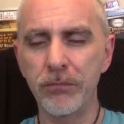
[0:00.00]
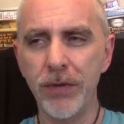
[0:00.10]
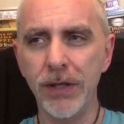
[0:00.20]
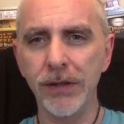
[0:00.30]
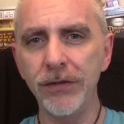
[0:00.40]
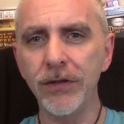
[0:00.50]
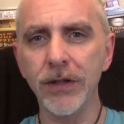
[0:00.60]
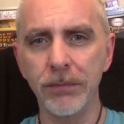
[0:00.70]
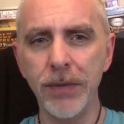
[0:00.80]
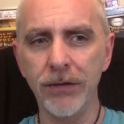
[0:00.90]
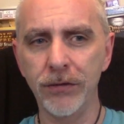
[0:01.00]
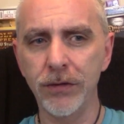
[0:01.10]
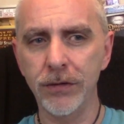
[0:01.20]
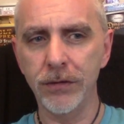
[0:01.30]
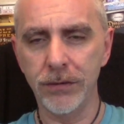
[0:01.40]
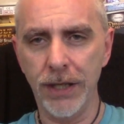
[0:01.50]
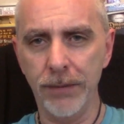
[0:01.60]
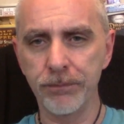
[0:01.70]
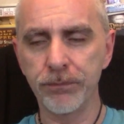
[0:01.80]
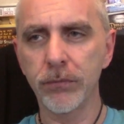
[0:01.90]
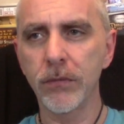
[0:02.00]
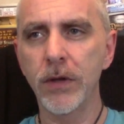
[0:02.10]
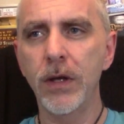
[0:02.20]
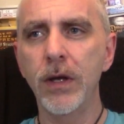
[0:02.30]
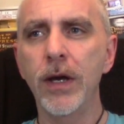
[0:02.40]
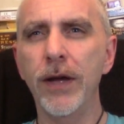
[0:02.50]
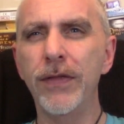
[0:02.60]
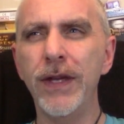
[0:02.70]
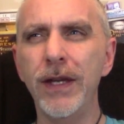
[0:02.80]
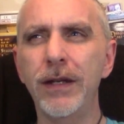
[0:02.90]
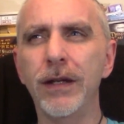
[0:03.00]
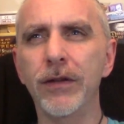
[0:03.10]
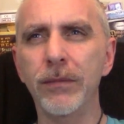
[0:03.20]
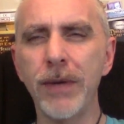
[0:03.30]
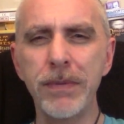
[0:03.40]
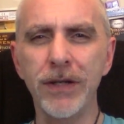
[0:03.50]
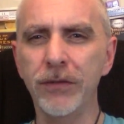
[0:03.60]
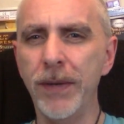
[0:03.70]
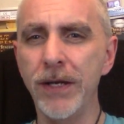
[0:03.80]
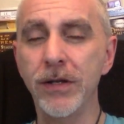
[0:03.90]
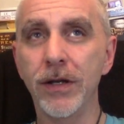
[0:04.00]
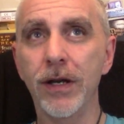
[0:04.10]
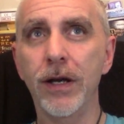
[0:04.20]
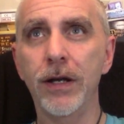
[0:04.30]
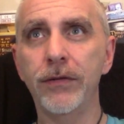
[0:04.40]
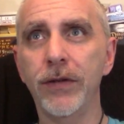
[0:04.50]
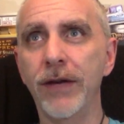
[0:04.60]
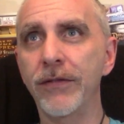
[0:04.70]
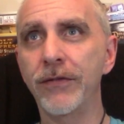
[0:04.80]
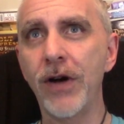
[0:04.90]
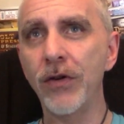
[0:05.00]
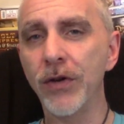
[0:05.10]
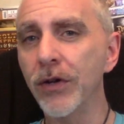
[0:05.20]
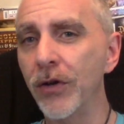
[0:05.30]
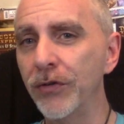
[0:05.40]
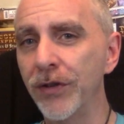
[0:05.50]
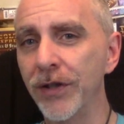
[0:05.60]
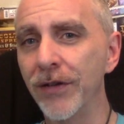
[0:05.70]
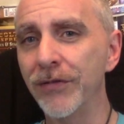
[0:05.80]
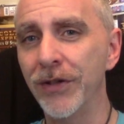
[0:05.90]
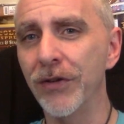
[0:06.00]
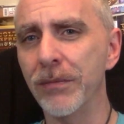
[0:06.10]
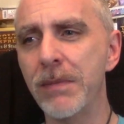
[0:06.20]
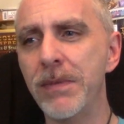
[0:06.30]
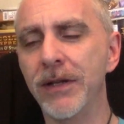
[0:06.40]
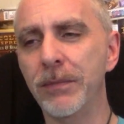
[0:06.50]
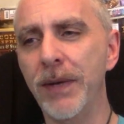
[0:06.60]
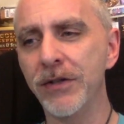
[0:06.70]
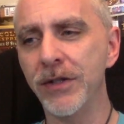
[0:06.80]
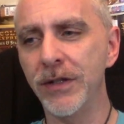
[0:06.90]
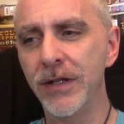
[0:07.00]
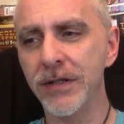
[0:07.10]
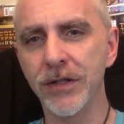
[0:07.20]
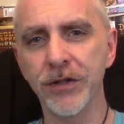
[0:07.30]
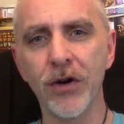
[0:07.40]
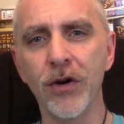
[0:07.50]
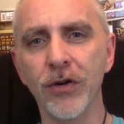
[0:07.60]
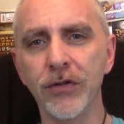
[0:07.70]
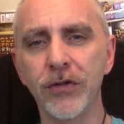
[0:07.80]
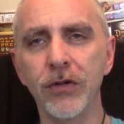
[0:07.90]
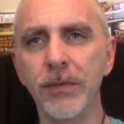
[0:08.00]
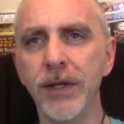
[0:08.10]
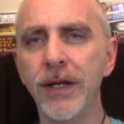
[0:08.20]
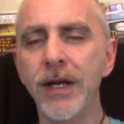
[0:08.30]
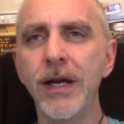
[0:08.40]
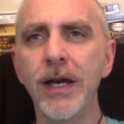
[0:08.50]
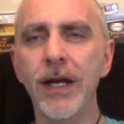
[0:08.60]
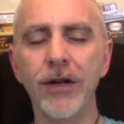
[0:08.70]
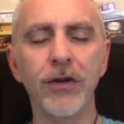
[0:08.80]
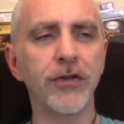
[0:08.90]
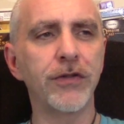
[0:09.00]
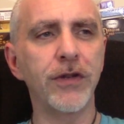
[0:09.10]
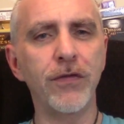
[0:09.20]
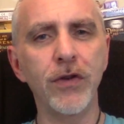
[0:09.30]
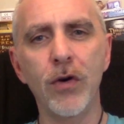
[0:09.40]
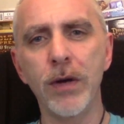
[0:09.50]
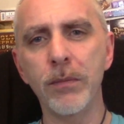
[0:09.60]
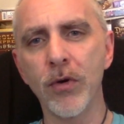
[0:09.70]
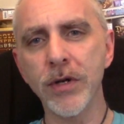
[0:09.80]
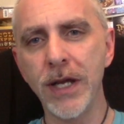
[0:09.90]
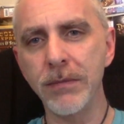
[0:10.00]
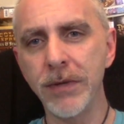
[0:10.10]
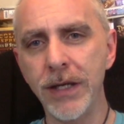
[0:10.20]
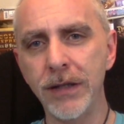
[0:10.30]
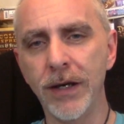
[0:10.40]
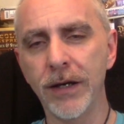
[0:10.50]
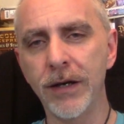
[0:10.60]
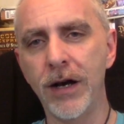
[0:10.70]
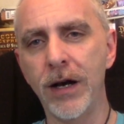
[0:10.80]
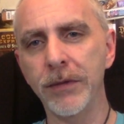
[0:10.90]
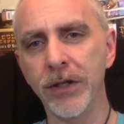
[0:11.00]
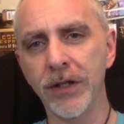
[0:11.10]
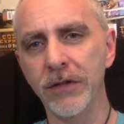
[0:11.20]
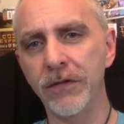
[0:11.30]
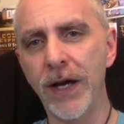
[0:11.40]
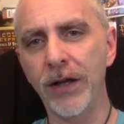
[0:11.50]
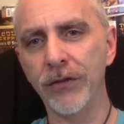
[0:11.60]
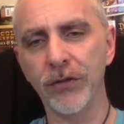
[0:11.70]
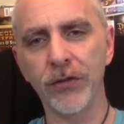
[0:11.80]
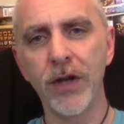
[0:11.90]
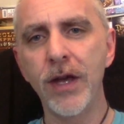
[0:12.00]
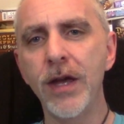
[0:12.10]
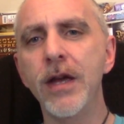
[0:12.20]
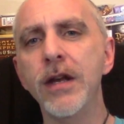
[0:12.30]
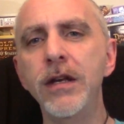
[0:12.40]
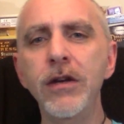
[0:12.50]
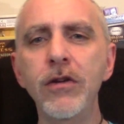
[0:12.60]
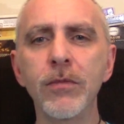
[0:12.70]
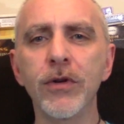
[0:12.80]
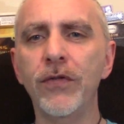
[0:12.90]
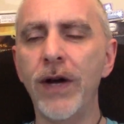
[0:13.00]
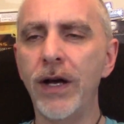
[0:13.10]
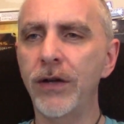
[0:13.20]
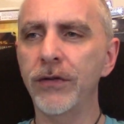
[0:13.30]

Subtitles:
at least in the base game. I think there might be an expansion. Honestly, I haven't followed it closely enough to know. There might be an expansion that does it in the cards too. And I know if you go on BoardGameGeek.com and look in the files, there's numerous files,